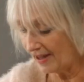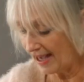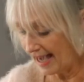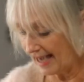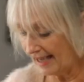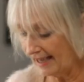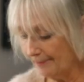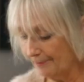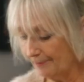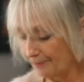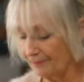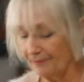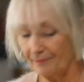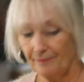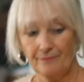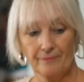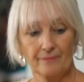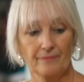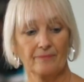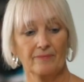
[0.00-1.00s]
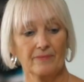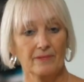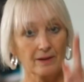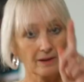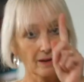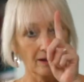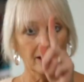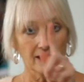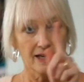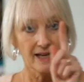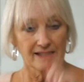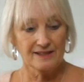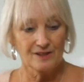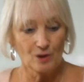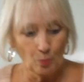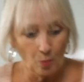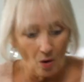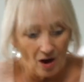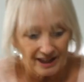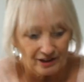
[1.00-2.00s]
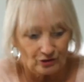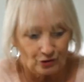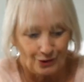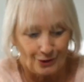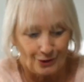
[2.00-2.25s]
thing is the white